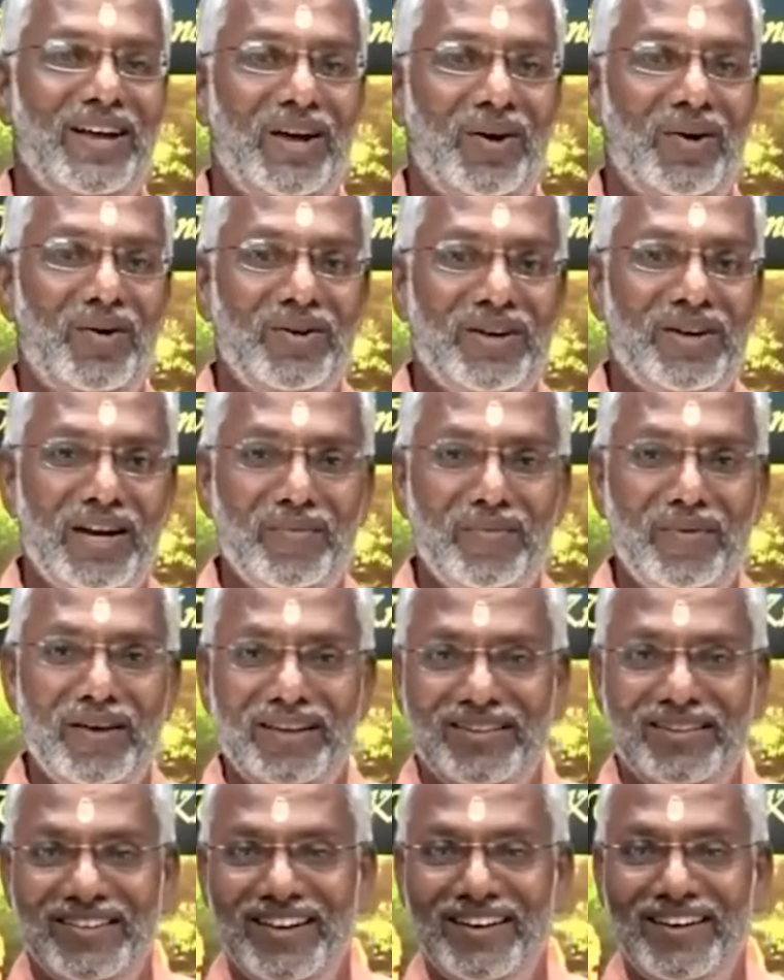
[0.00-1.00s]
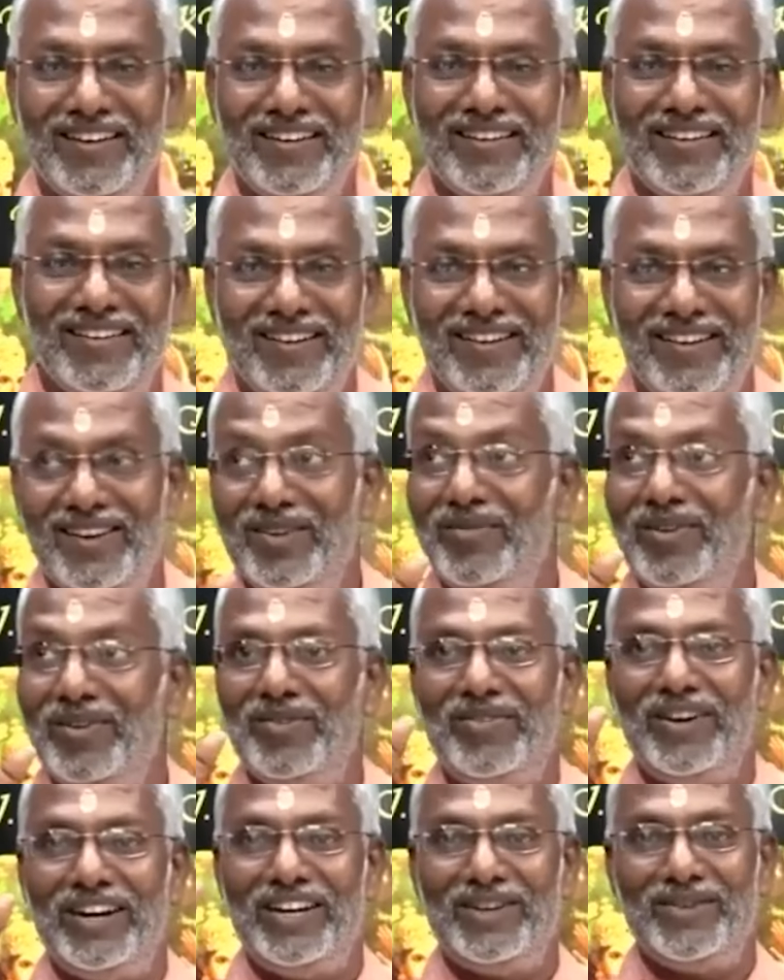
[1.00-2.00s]
How can my son will
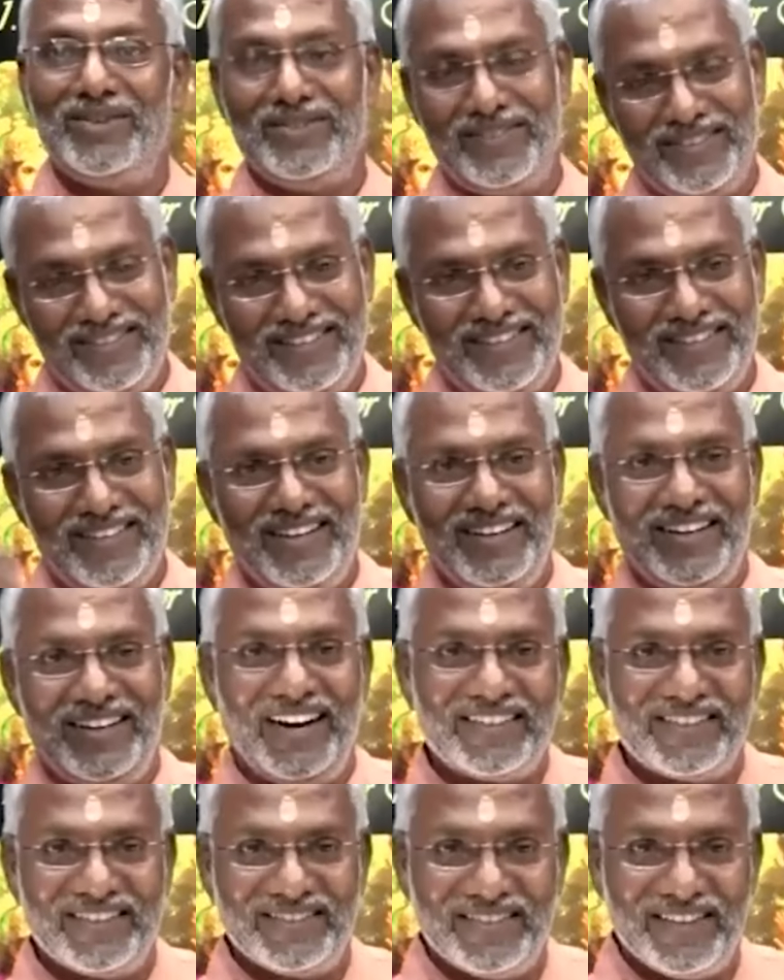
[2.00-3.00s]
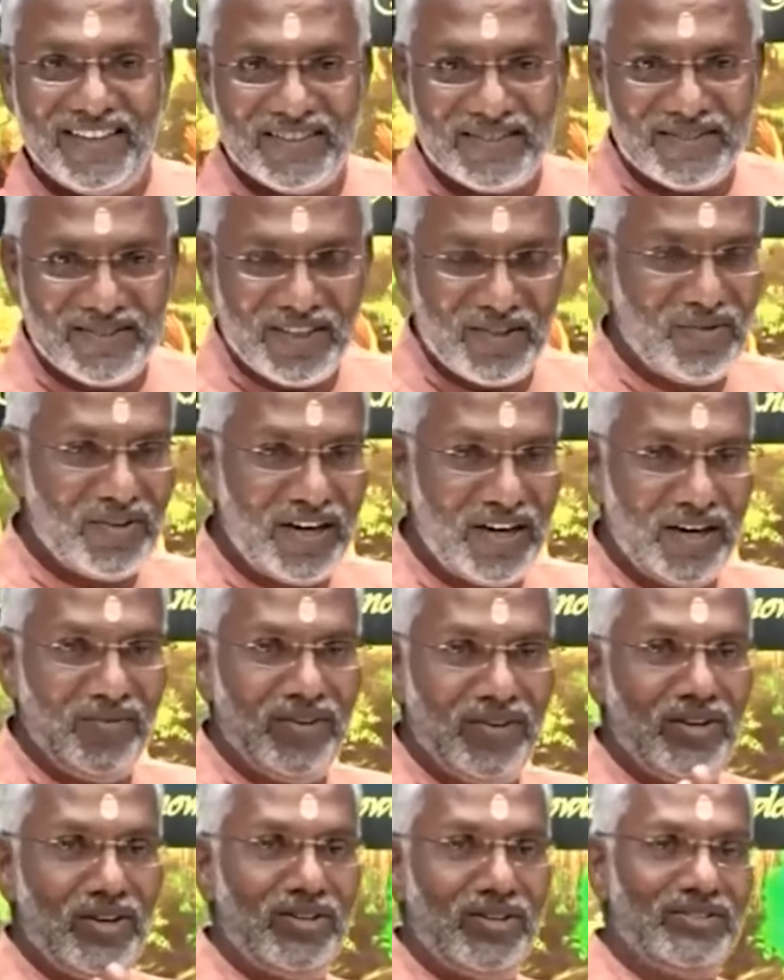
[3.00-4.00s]
fight with the Rakshasas? Therefore, I
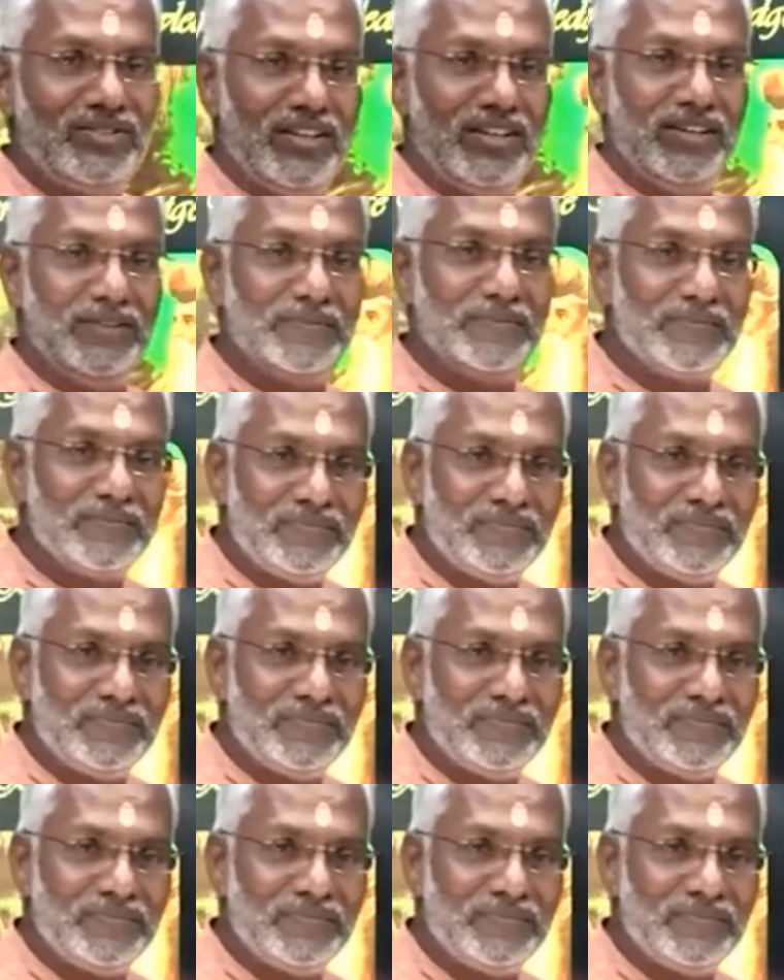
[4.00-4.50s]
will not send.